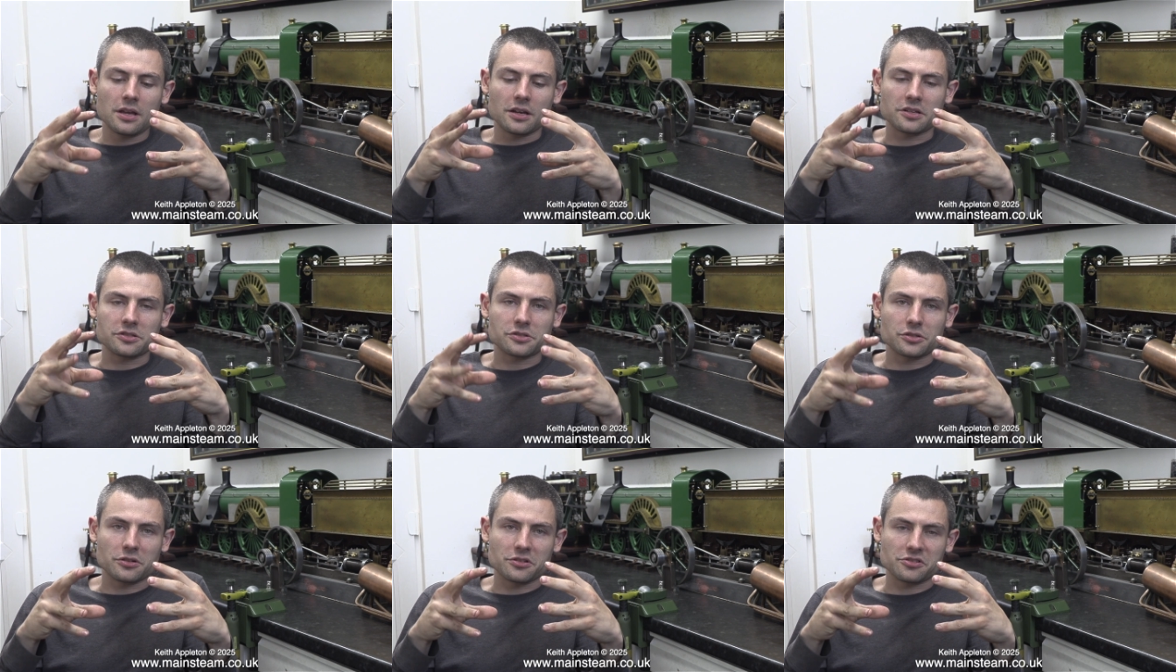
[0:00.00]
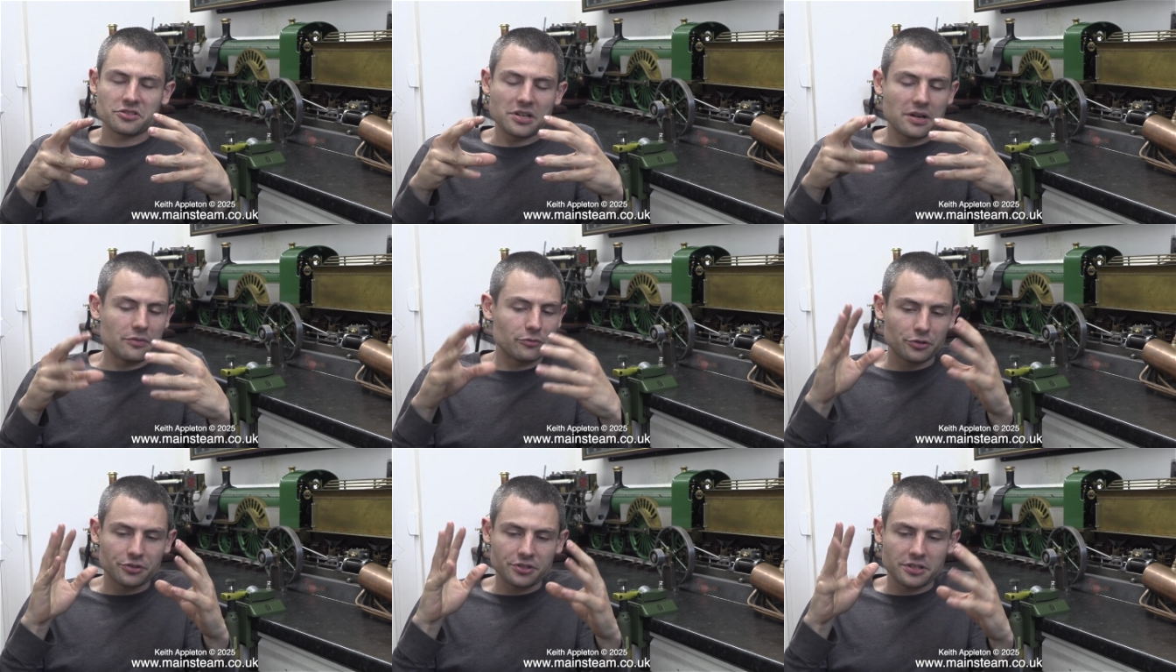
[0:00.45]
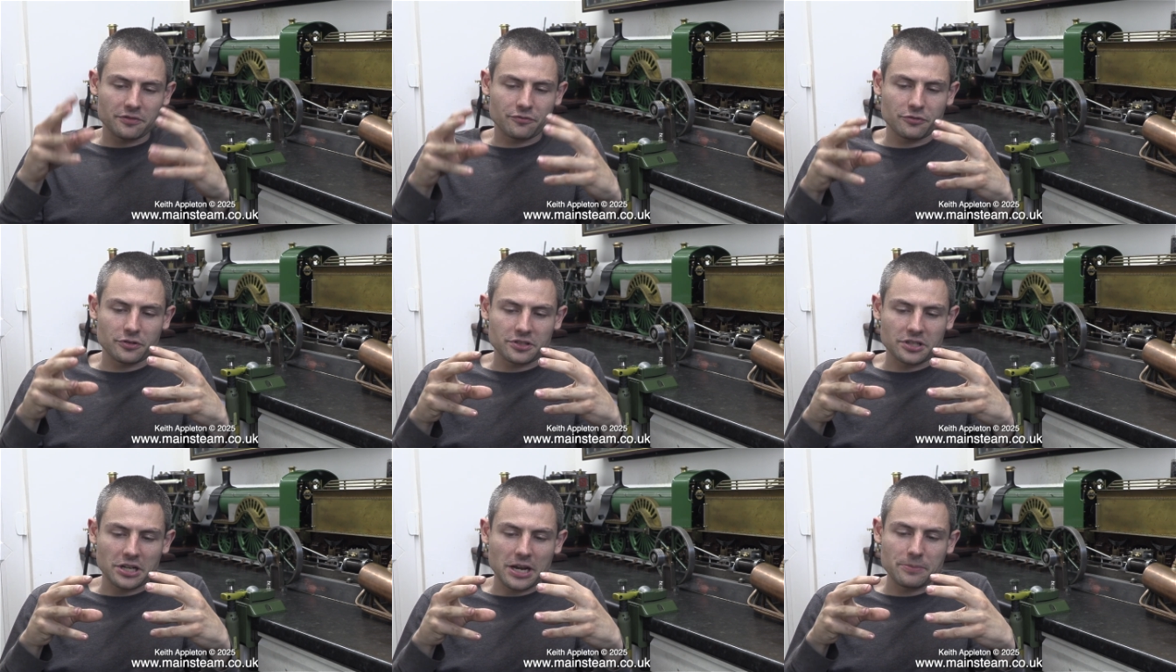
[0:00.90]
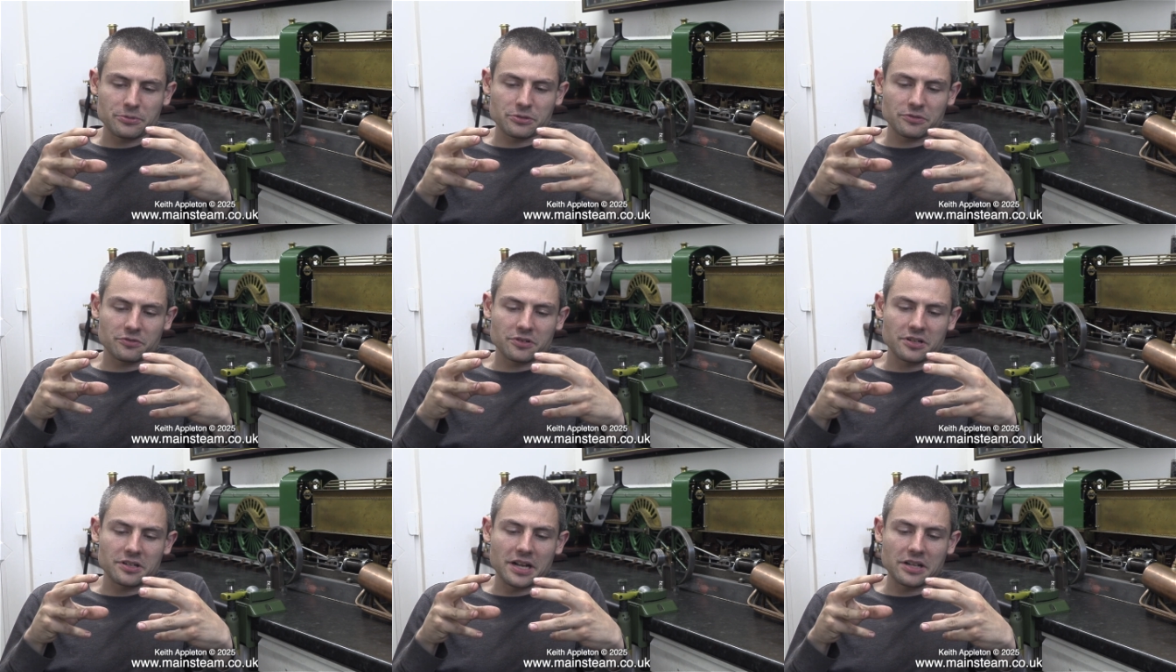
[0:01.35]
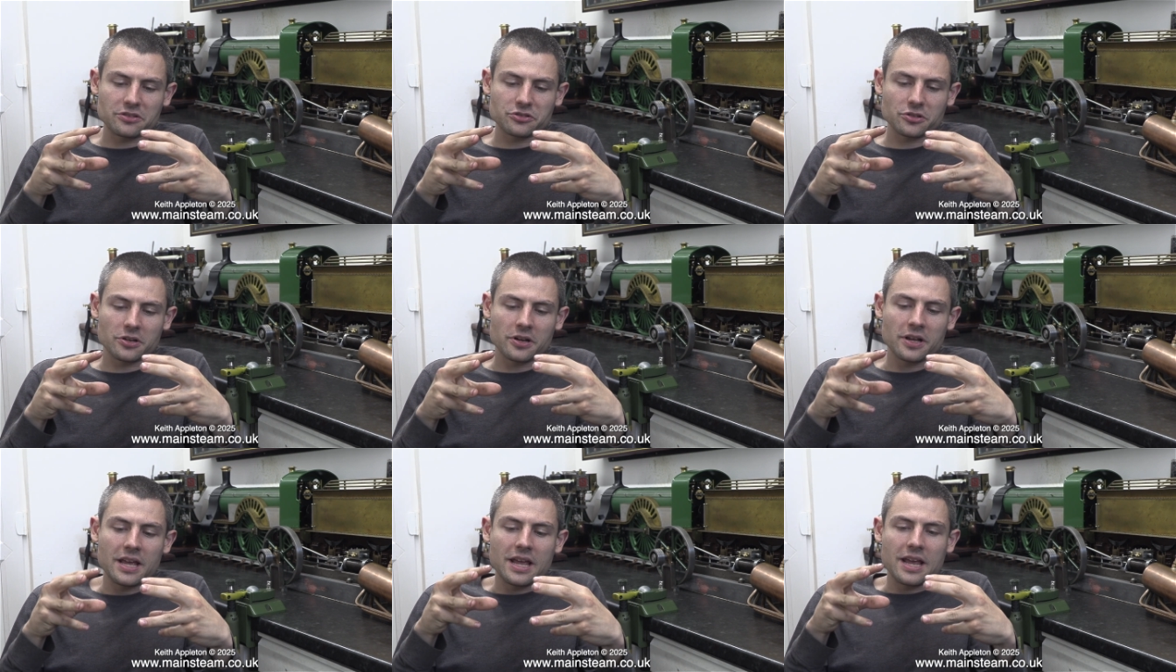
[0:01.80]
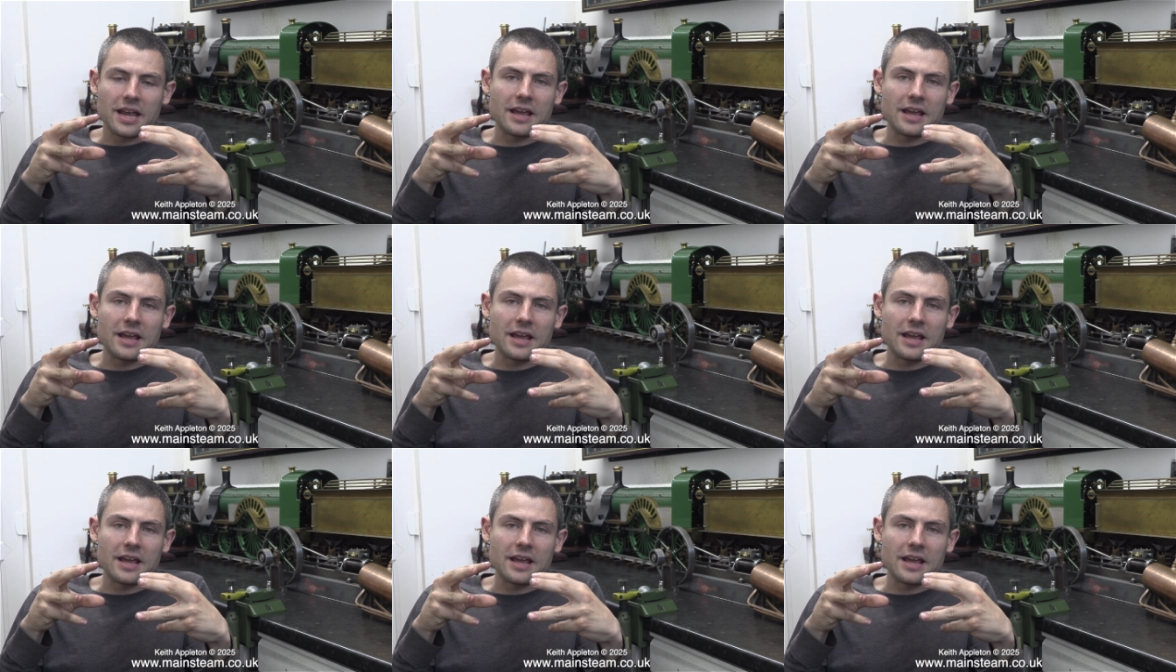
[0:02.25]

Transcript: because there are several different types of condenser,